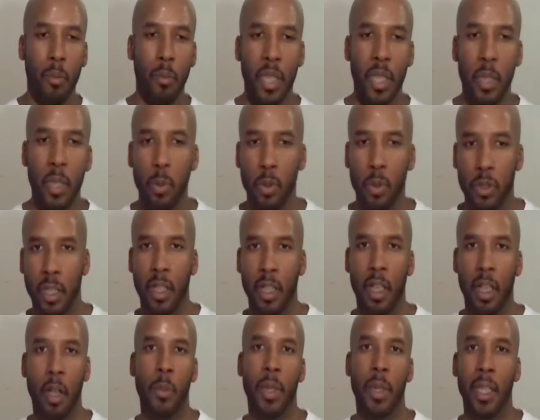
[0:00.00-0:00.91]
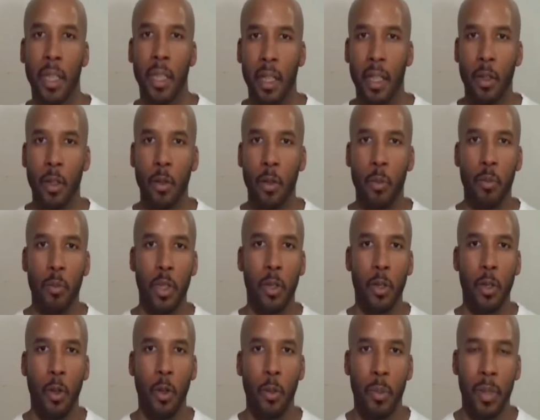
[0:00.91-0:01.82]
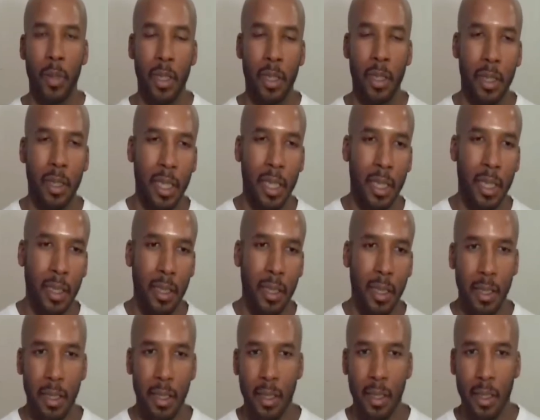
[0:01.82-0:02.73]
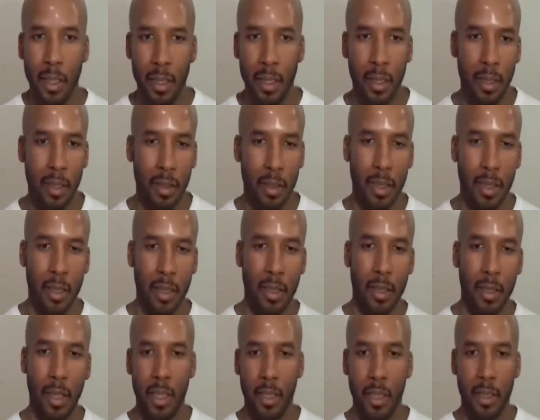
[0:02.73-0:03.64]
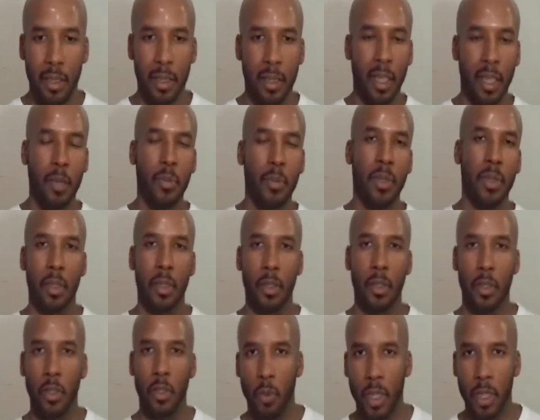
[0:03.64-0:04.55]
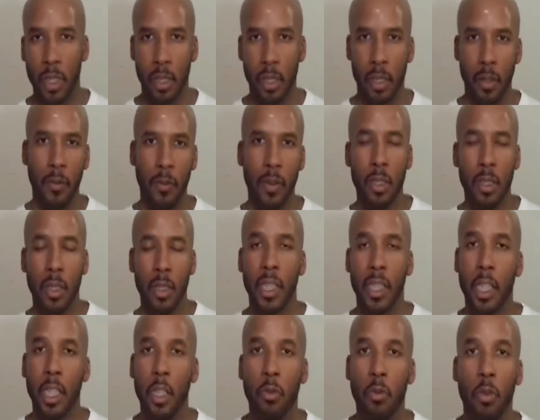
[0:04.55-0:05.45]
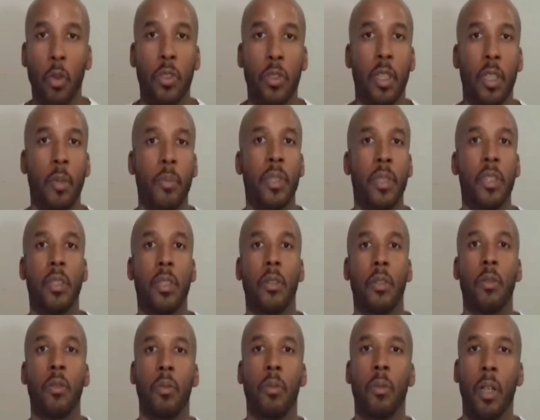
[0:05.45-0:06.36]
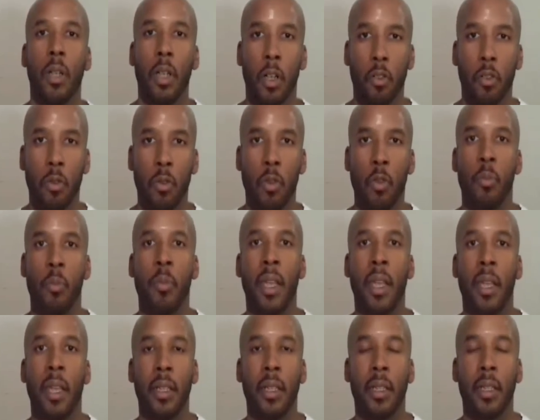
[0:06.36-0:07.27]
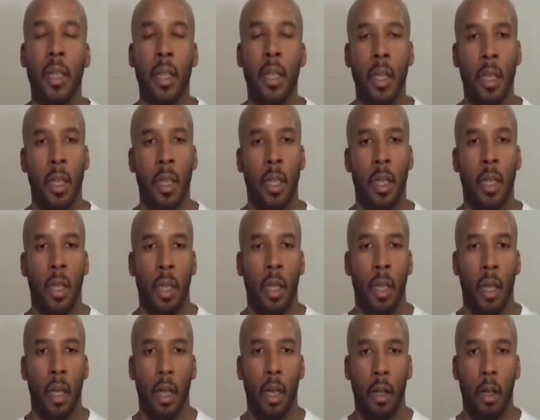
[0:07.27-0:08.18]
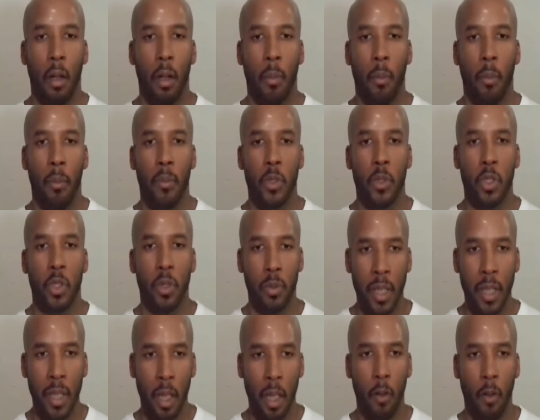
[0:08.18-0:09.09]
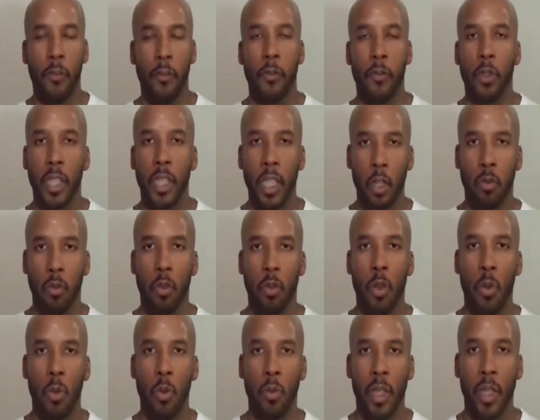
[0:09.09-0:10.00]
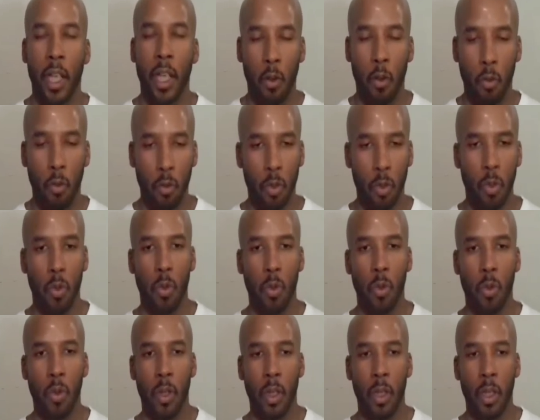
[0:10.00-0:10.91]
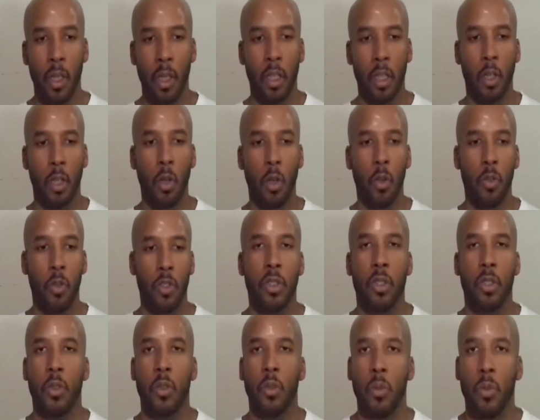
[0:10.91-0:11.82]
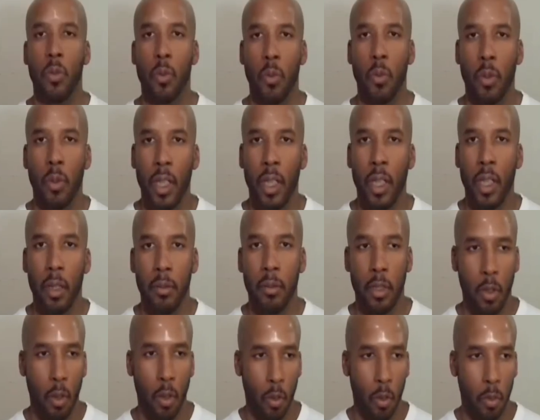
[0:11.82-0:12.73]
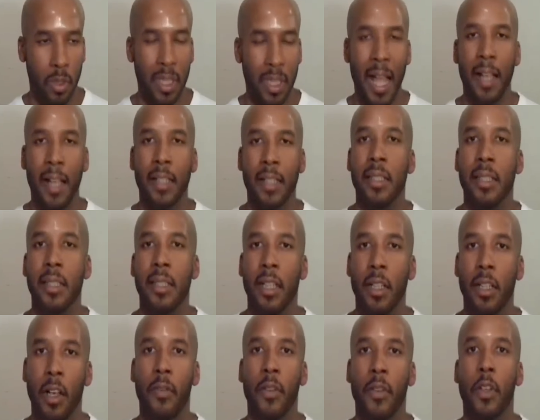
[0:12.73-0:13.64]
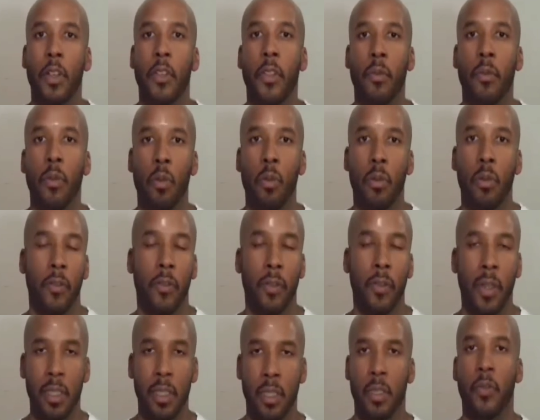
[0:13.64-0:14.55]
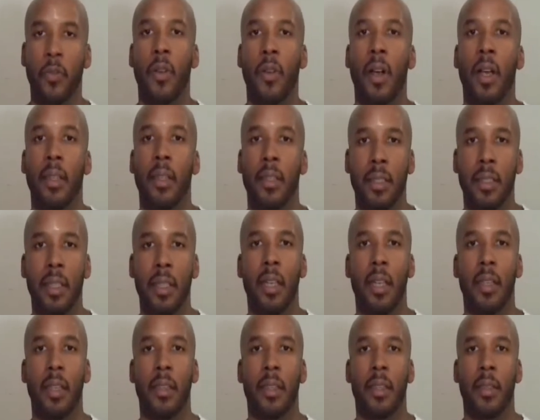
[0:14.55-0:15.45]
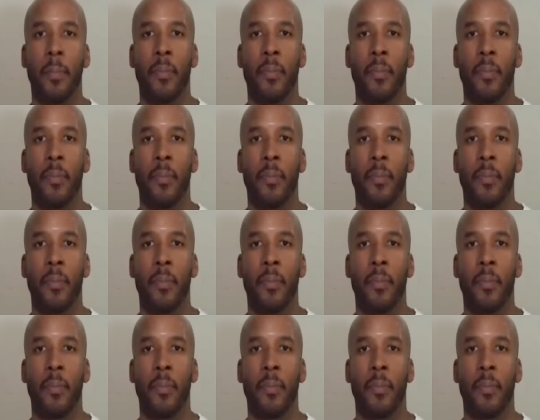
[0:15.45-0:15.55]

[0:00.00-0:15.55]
people to come and get him. What I mean? He escapes the situation. Eventually, he grows up into a grown man. So now, fully grown, Heru goes to, knock Set off of the throne and avenge his father's death.